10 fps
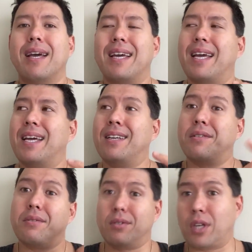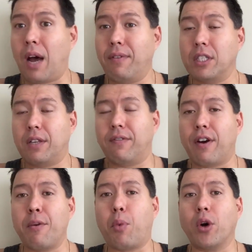And it's obviously
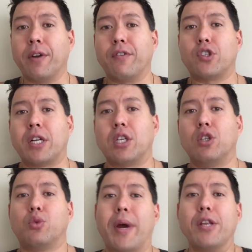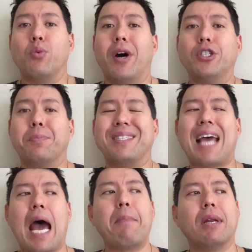very important if you're trying to lose weight. You want your
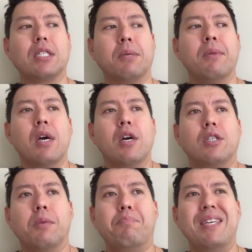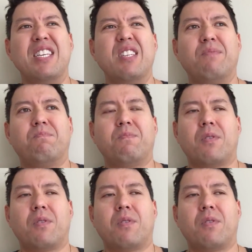metabolism to be